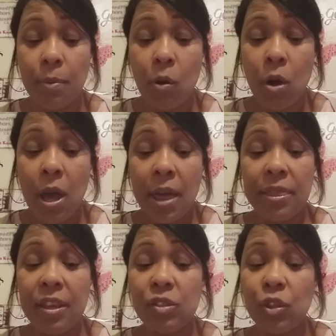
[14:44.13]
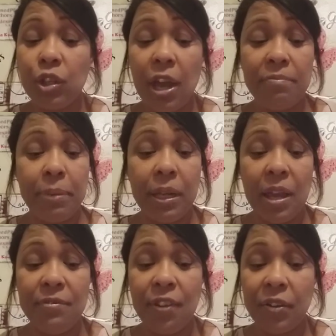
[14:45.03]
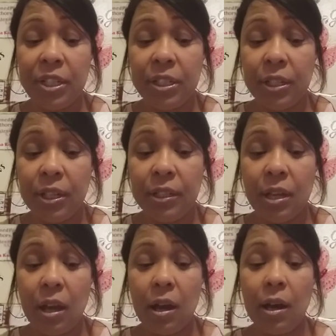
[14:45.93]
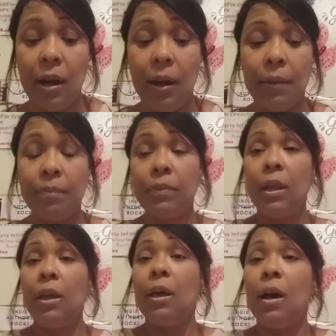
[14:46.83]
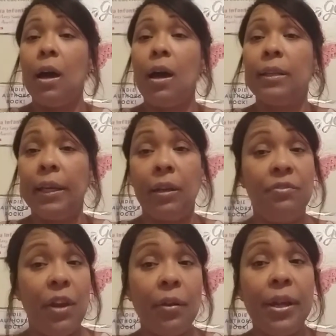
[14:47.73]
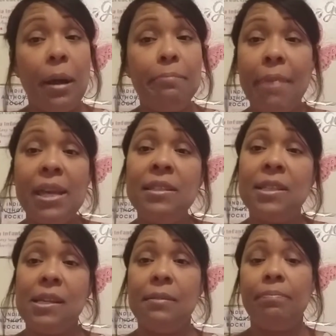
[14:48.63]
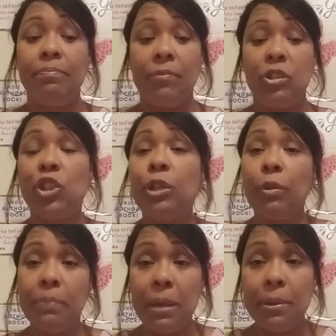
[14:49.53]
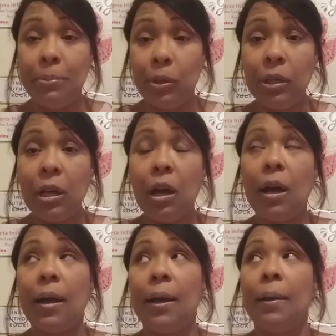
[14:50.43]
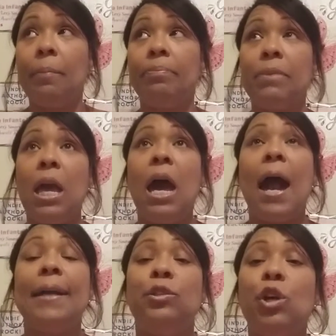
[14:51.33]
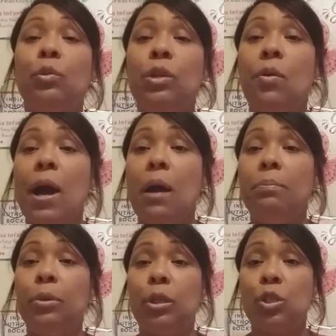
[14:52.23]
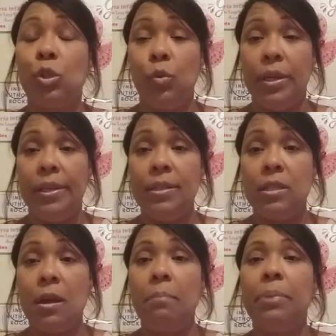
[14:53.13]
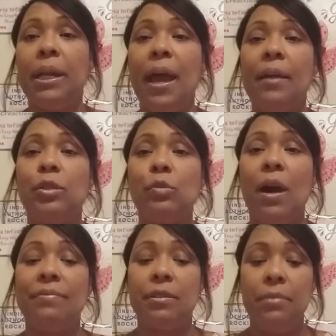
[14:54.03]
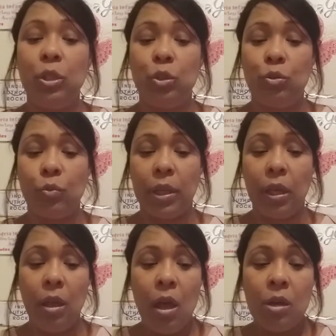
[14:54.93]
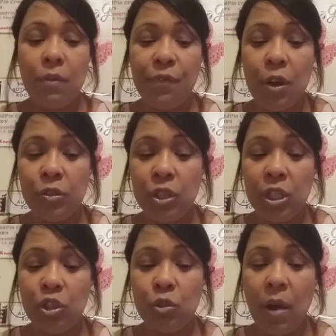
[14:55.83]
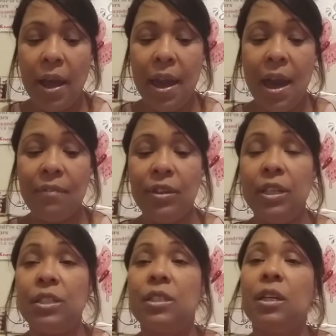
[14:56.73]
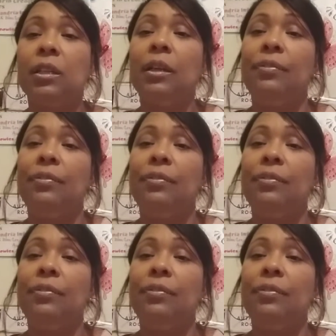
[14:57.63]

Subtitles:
This could have been a very good, like a very amazing secret baby book. I don't know how book 2 is, but I do have some issues with it. The first issue I have is the cliffhanger.